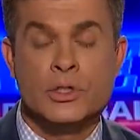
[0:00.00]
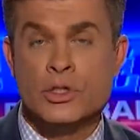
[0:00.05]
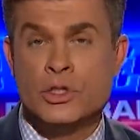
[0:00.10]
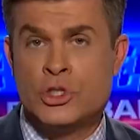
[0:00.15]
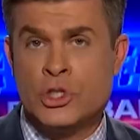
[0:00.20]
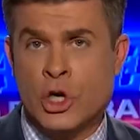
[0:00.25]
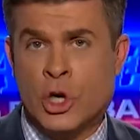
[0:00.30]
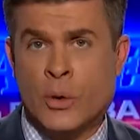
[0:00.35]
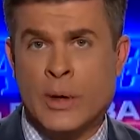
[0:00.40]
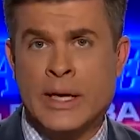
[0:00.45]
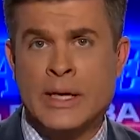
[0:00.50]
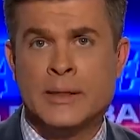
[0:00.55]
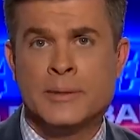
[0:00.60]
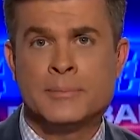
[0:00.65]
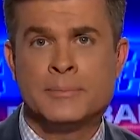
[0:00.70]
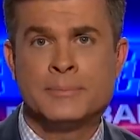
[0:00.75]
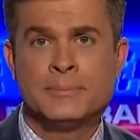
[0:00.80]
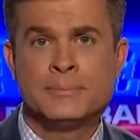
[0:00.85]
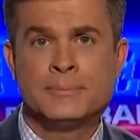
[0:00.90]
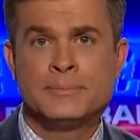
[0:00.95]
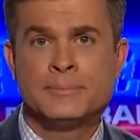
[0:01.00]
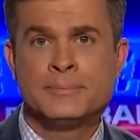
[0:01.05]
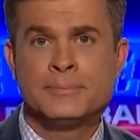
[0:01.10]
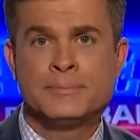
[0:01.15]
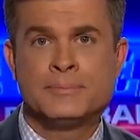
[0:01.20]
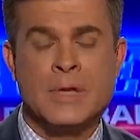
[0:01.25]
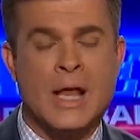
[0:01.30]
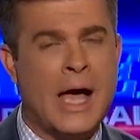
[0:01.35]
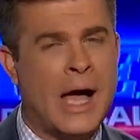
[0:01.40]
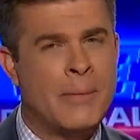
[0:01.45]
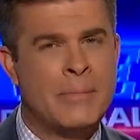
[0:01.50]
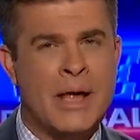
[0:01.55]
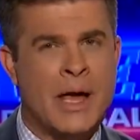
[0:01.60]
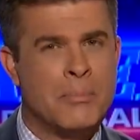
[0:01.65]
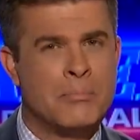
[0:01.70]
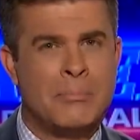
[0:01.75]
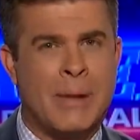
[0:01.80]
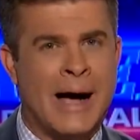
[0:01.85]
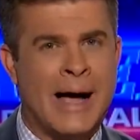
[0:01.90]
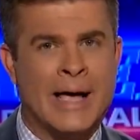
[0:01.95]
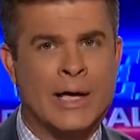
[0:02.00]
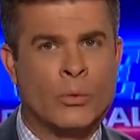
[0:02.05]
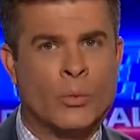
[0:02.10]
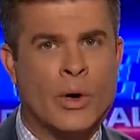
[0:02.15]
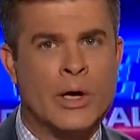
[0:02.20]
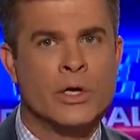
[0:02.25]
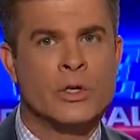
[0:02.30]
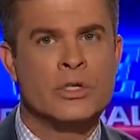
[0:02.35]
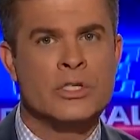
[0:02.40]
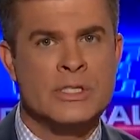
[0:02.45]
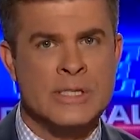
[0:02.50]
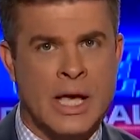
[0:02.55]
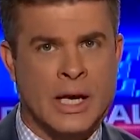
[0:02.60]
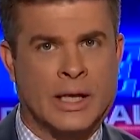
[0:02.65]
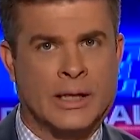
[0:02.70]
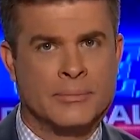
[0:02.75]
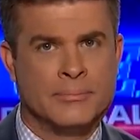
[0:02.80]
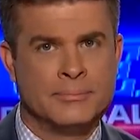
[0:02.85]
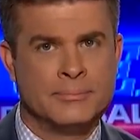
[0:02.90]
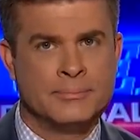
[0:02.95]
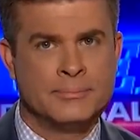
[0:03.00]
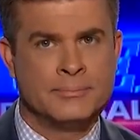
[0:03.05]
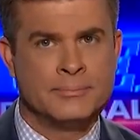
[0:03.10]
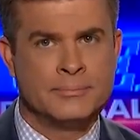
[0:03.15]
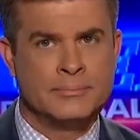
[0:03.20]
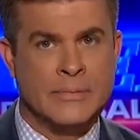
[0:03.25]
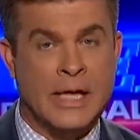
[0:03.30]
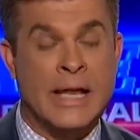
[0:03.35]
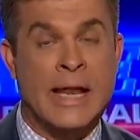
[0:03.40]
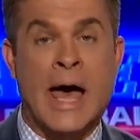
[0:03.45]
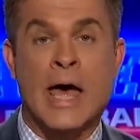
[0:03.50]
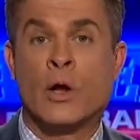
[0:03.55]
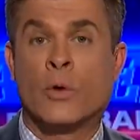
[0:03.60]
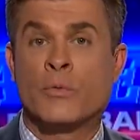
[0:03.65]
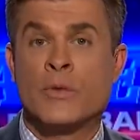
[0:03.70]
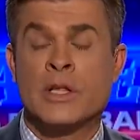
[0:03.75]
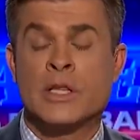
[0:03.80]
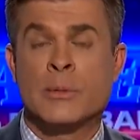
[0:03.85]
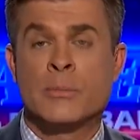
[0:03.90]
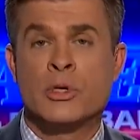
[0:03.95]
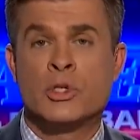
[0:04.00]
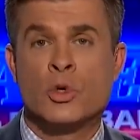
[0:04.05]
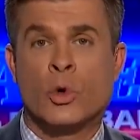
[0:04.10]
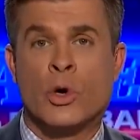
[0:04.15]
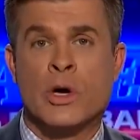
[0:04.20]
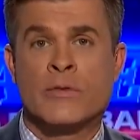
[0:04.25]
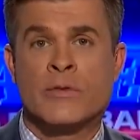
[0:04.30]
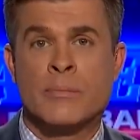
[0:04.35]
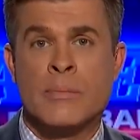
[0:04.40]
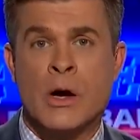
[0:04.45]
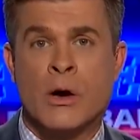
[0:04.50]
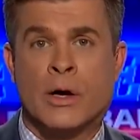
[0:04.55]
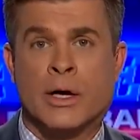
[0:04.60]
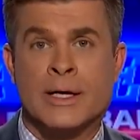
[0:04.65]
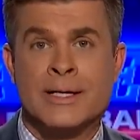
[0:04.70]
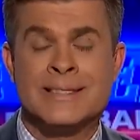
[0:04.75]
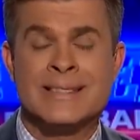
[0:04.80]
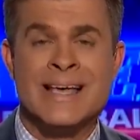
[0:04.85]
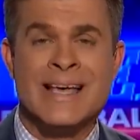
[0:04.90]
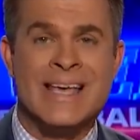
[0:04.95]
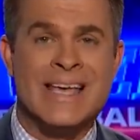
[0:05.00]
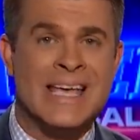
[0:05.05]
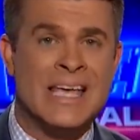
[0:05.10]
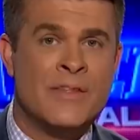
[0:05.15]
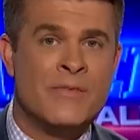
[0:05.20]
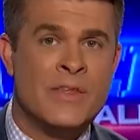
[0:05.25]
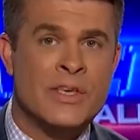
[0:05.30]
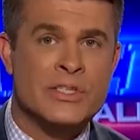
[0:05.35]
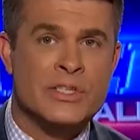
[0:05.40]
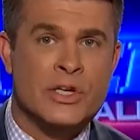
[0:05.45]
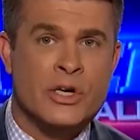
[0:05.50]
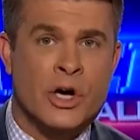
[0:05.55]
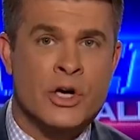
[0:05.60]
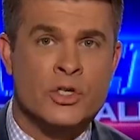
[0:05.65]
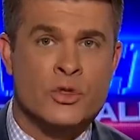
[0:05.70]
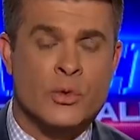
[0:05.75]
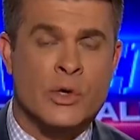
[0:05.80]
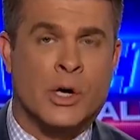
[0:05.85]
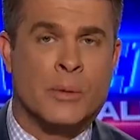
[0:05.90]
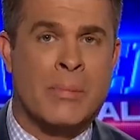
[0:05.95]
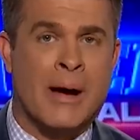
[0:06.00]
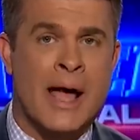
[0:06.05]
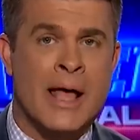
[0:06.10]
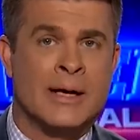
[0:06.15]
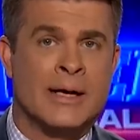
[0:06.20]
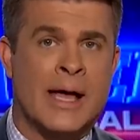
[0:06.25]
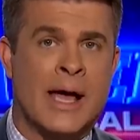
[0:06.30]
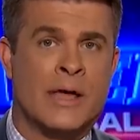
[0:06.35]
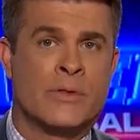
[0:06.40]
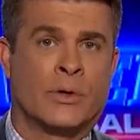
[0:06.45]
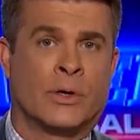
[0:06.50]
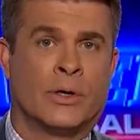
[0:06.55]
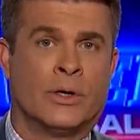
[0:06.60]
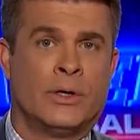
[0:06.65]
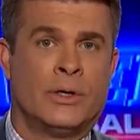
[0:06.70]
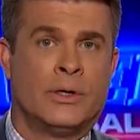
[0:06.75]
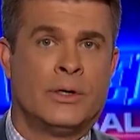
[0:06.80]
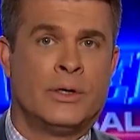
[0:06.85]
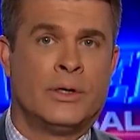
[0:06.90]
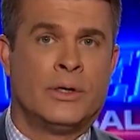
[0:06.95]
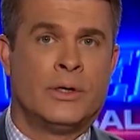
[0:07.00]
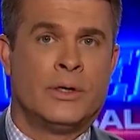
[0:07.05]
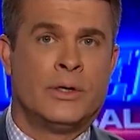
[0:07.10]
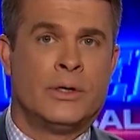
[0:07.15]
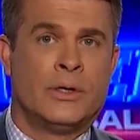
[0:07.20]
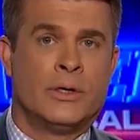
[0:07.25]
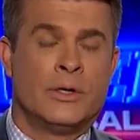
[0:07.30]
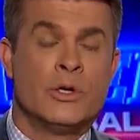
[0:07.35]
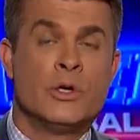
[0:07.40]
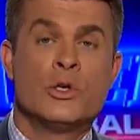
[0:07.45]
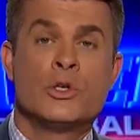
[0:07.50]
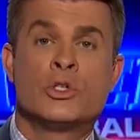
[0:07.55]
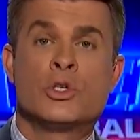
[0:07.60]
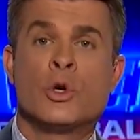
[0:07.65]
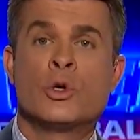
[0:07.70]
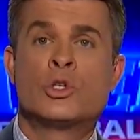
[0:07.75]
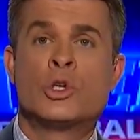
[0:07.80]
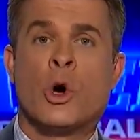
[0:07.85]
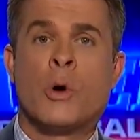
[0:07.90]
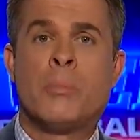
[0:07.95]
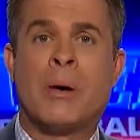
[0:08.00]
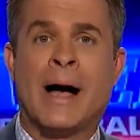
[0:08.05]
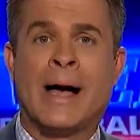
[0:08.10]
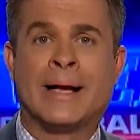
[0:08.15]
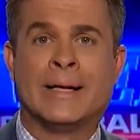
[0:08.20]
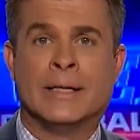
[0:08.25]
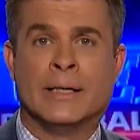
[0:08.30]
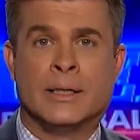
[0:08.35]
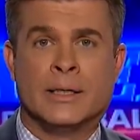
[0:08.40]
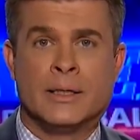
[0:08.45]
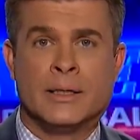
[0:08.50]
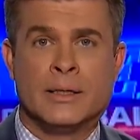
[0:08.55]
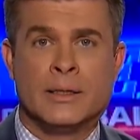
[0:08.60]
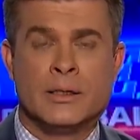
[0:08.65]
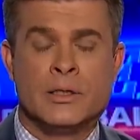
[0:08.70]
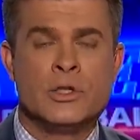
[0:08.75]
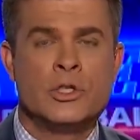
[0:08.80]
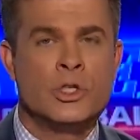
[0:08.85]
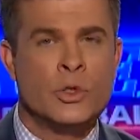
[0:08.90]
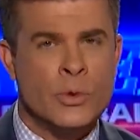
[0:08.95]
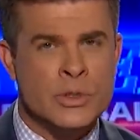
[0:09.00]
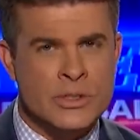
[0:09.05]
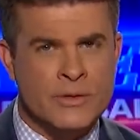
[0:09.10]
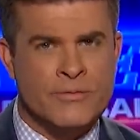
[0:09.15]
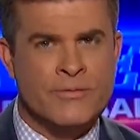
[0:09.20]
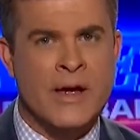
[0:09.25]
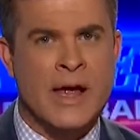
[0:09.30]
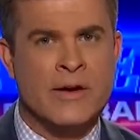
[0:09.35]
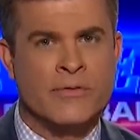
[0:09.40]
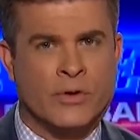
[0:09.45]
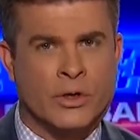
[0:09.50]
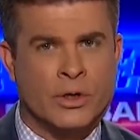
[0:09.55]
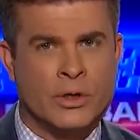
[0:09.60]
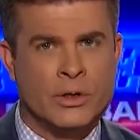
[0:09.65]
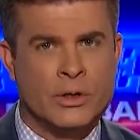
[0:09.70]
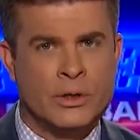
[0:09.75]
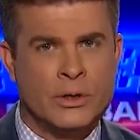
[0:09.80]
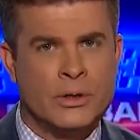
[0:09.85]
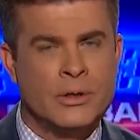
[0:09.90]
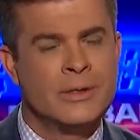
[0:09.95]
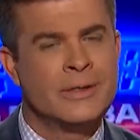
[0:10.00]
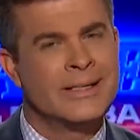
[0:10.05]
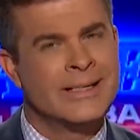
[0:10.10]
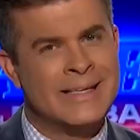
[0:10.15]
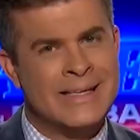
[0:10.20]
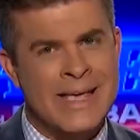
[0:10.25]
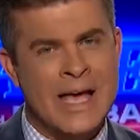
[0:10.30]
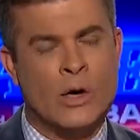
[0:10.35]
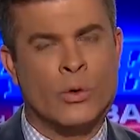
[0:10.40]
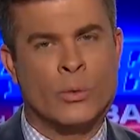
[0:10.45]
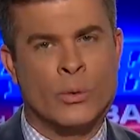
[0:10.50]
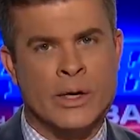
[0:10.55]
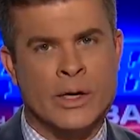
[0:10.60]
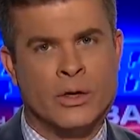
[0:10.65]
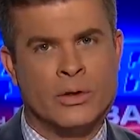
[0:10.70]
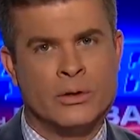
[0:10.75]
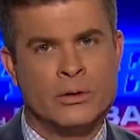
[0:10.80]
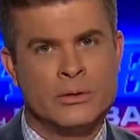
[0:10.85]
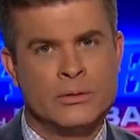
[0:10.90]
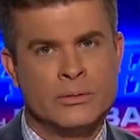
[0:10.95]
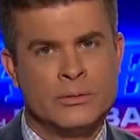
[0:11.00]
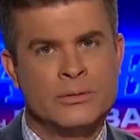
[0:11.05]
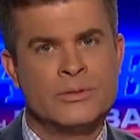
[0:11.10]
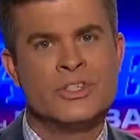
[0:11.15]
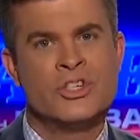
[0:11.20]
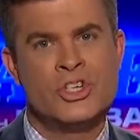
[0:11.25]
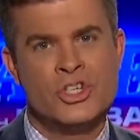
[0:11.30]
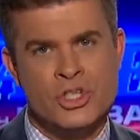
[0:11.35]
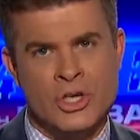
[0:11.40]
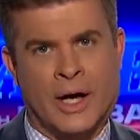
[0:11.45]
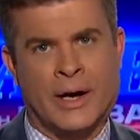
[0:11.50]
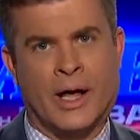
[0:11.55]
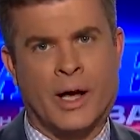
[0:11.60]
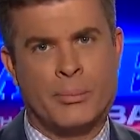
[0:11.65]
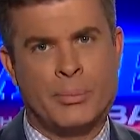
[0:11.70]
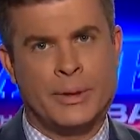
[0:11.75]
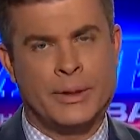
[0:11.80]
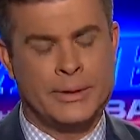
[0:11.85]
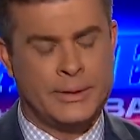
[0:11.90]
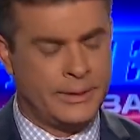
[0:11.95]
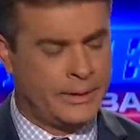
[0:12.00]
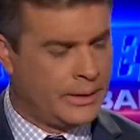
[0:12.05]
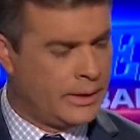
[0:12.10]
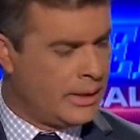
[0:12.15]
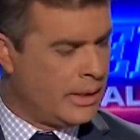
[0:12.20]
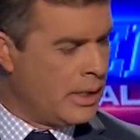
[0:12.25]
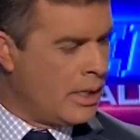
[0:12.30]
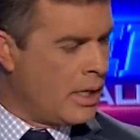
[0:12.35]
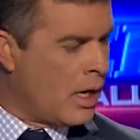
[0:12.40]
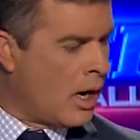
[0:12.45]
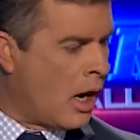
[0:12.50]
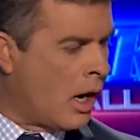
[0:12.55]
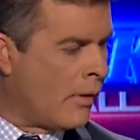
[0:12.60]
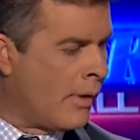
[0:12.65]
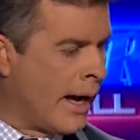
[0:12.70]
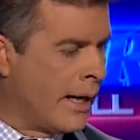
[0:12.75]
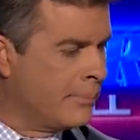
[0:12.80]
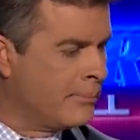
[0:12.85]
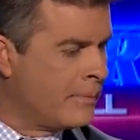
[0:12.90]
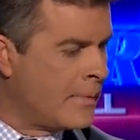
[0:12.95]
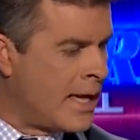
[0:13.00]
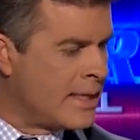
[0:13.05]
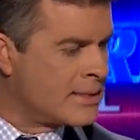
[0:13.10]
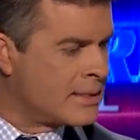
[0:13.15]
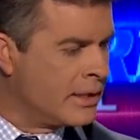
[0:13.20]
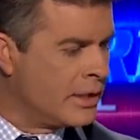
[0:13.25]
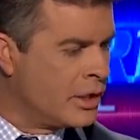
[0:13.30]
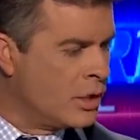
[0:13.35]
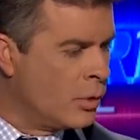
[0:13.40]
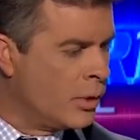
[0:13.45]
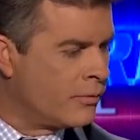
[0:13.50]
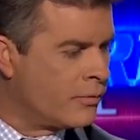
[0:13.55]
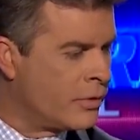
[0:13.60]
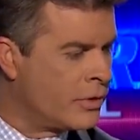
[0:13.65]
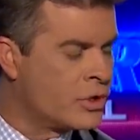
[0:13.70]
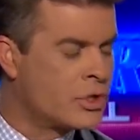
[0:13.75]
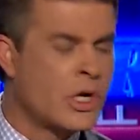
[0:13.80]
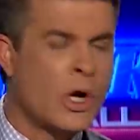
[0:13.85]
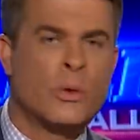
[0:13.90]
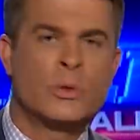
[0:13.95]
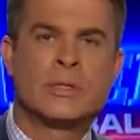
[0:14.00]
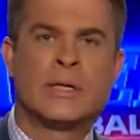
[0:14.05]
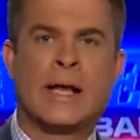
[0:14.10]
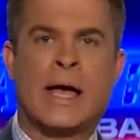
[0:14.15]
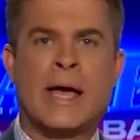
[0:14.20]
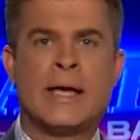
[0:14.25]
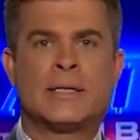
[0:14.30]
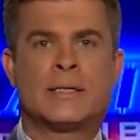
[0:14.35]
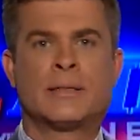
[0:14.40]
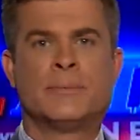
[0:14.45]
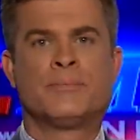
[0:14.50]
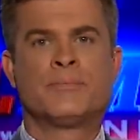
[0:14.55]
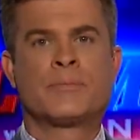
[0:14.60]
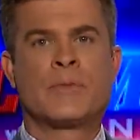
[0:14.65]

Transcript: Joey, I'm not buying what you're selling. And I don't think the majority of Americans in this country are buying it either. So Joe Biden, do us a favor. Get real and shut up. All right, that's going to do it for the show tonight.